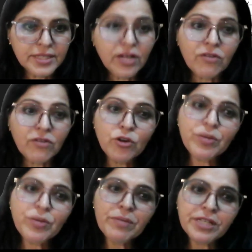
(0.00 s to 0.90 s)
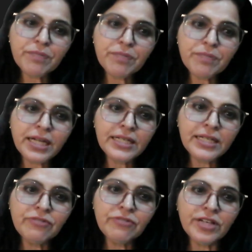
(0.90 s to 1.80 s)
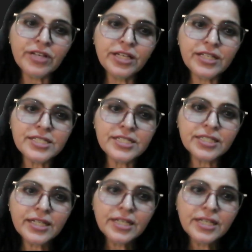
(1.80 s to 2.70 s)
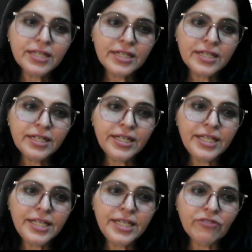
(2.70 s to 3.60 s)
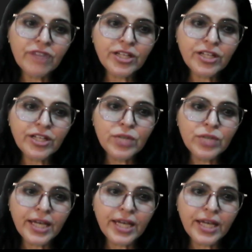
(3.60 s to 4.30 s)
What do you mean by the partly filled? D1 to 9